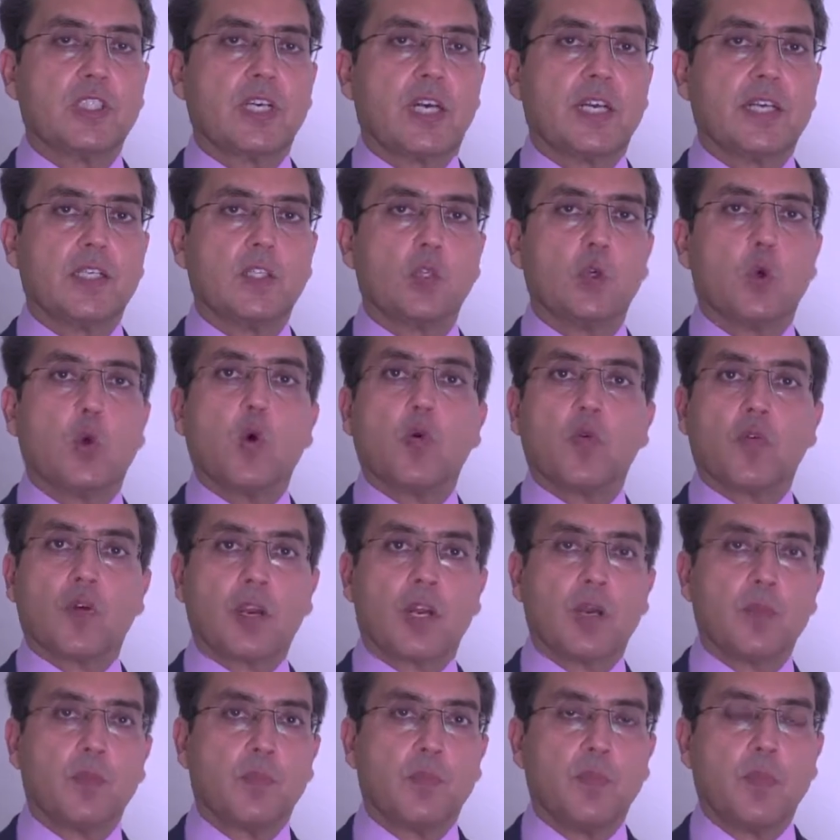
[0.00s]
decide the
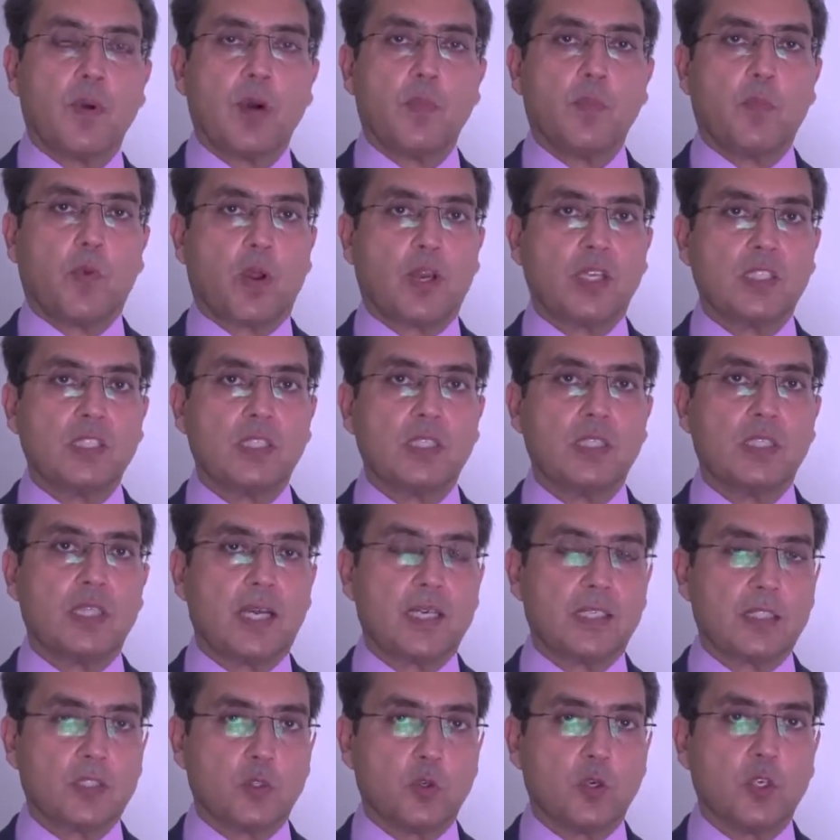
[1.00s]
overall policy
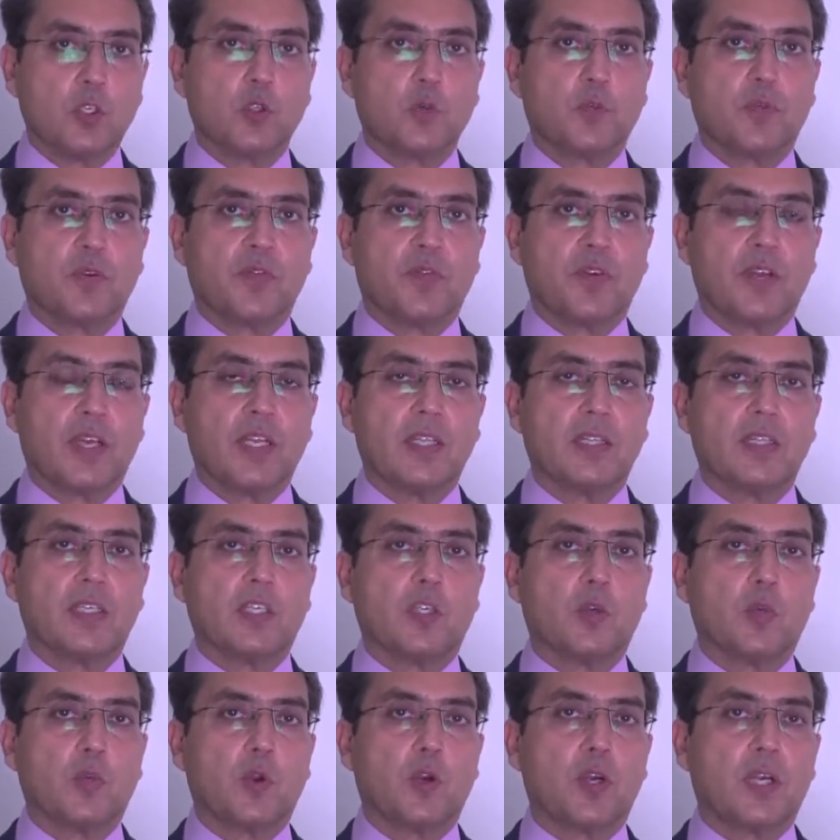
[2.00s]
that is going to prevail in the
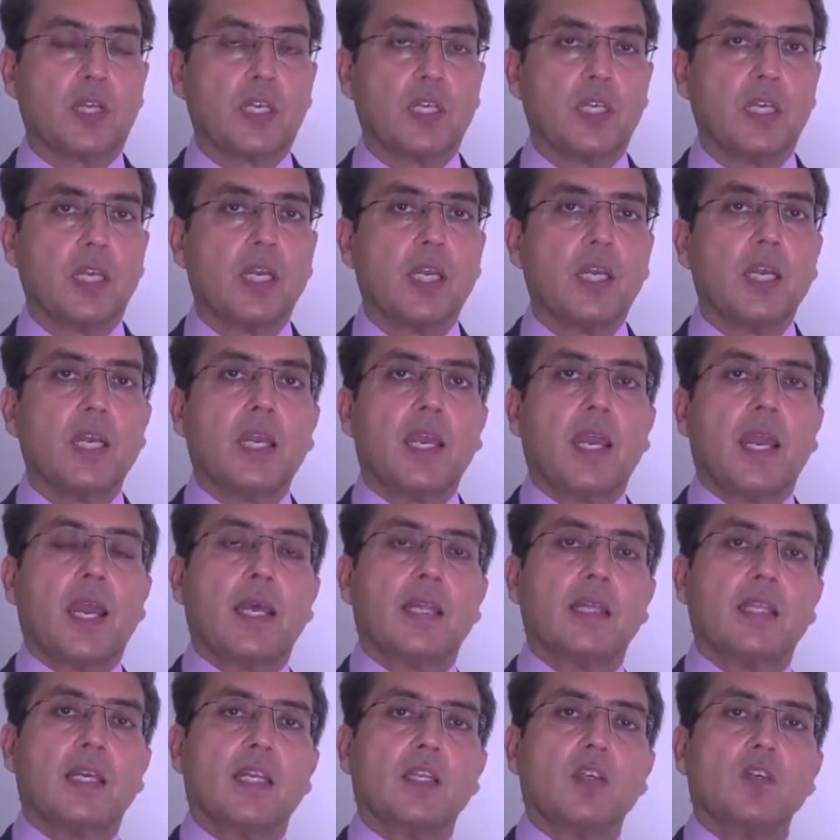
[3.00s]
community.
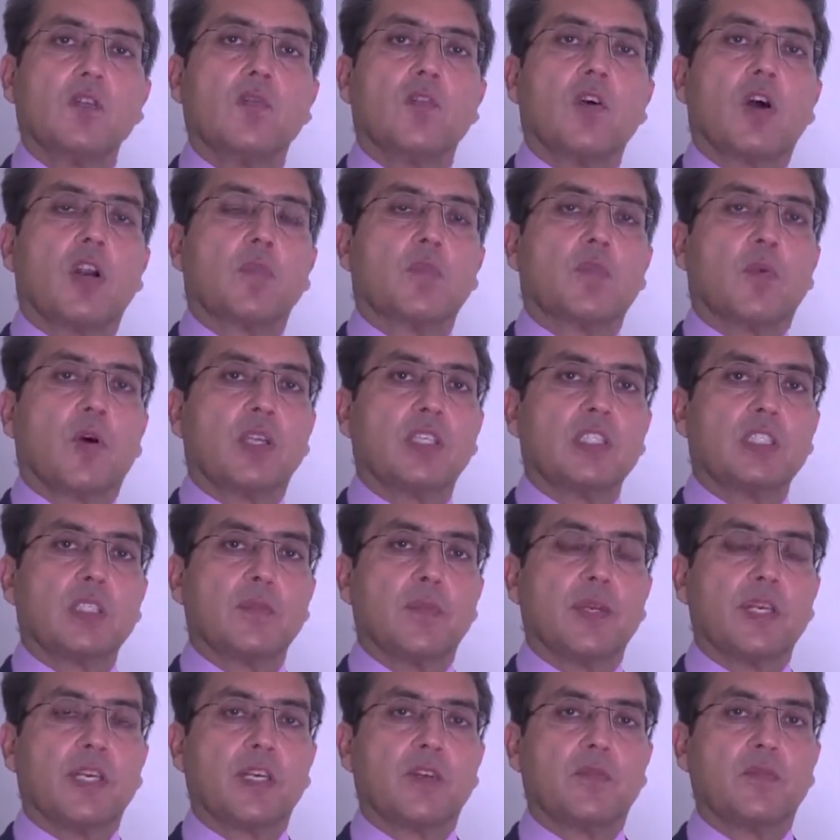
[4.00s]
And then you've got
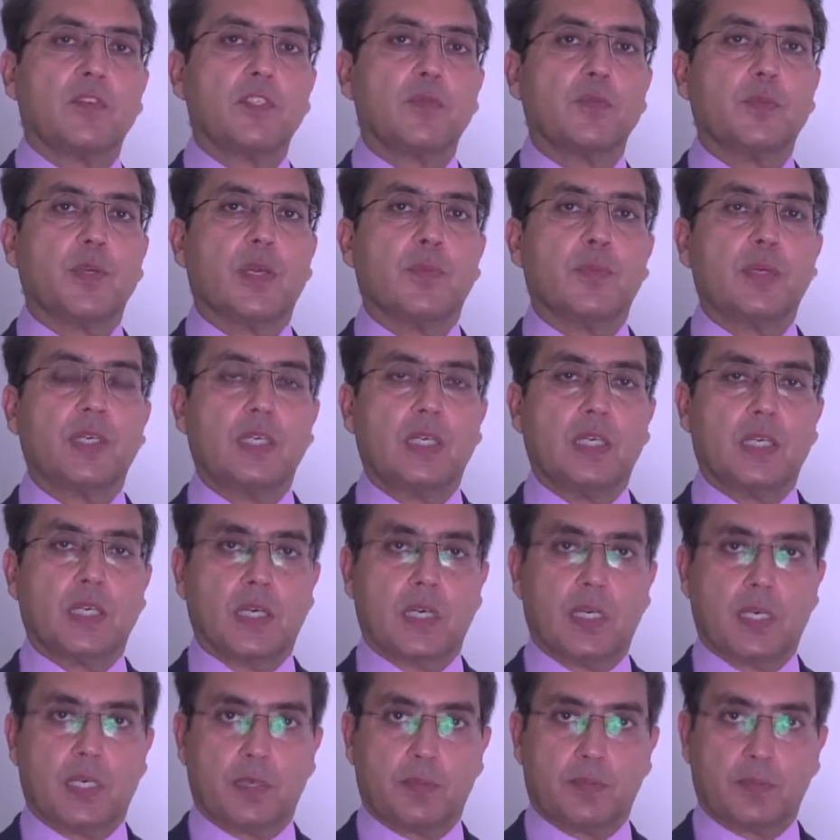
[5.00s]
policymaker, which may be
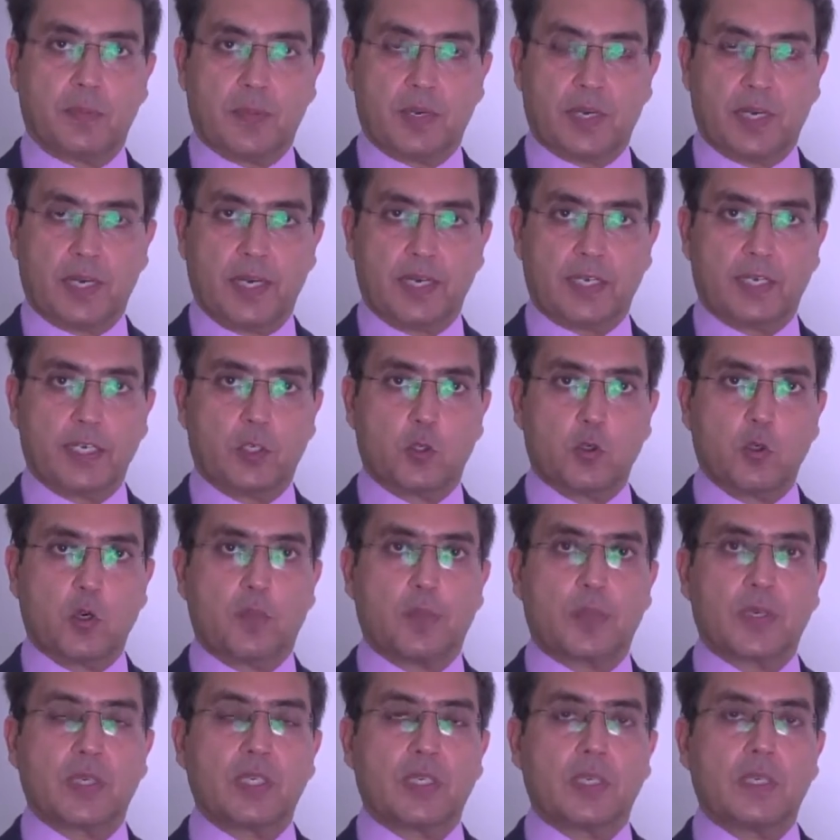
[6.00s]
related to
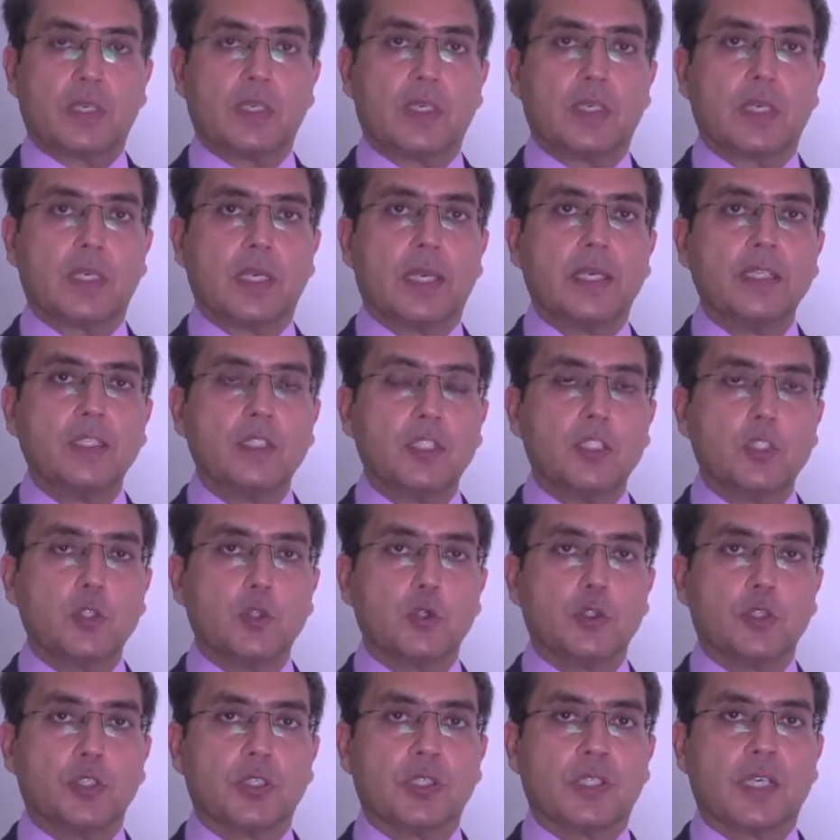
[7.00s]
a particular
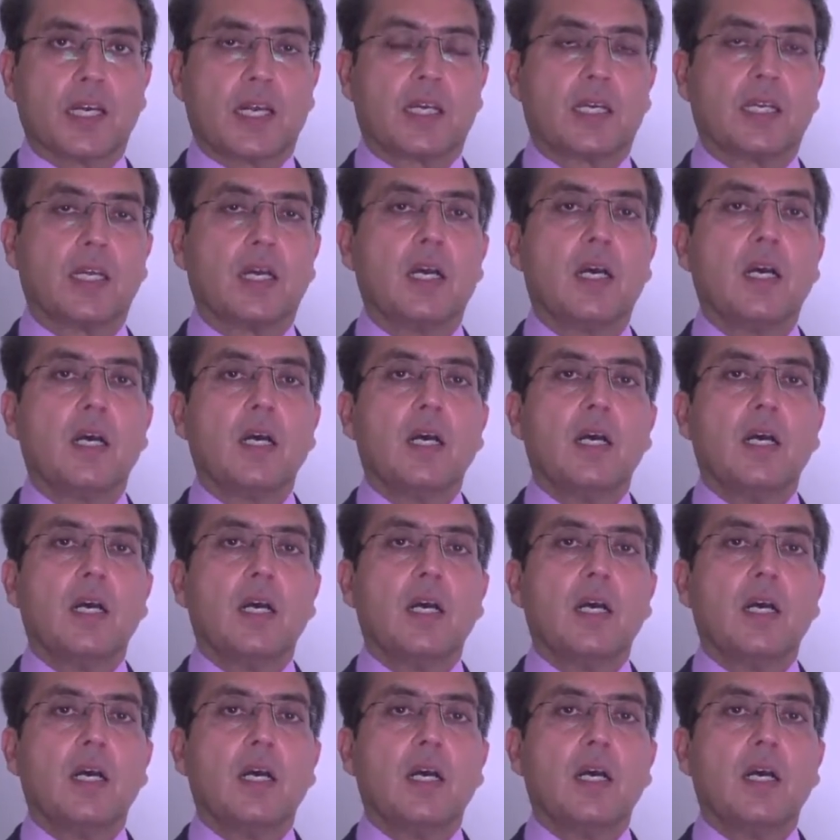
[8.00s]
institution, that